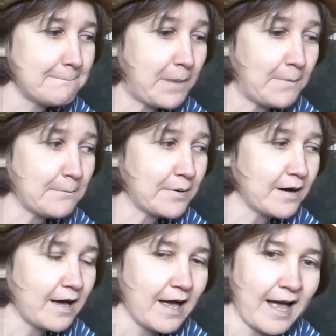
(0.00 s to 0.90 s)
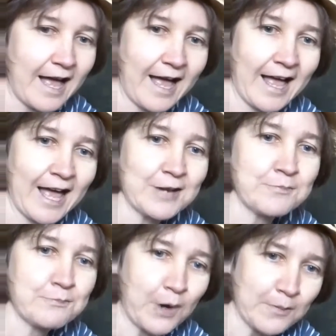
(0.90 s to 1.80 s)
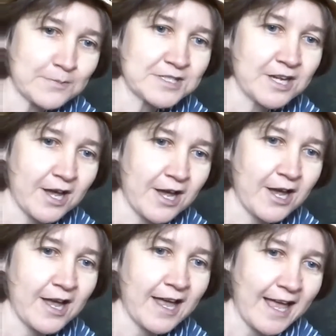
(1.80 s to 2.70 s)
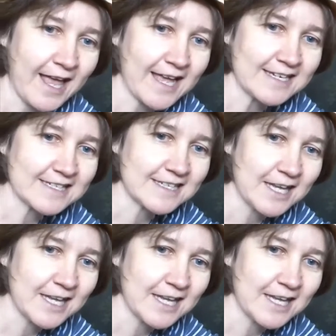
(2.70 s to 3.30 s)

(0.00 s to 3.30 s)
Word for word: um, up, and bumped her head.